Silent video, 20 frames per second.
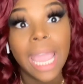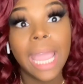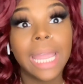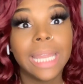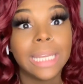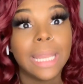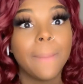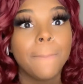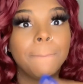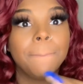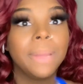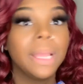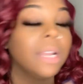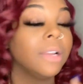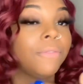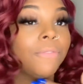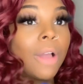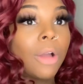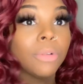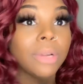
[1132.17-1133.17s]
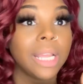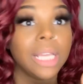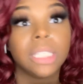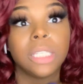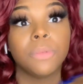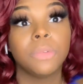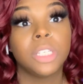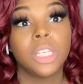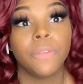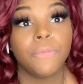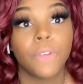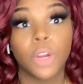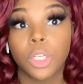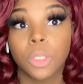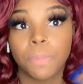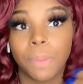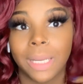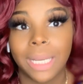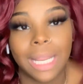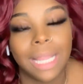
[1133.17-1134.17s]
and it been felt nasty when she
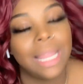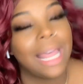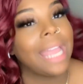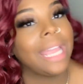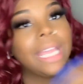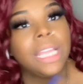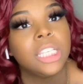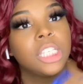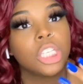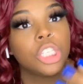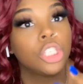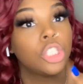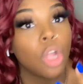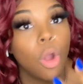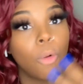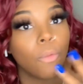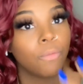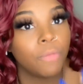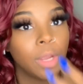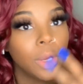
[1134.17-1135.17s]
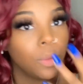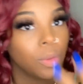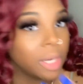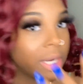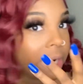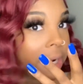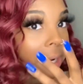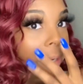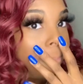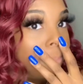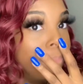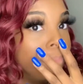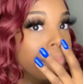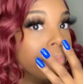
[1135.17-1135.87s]
first put it. Like, it just don't feel good.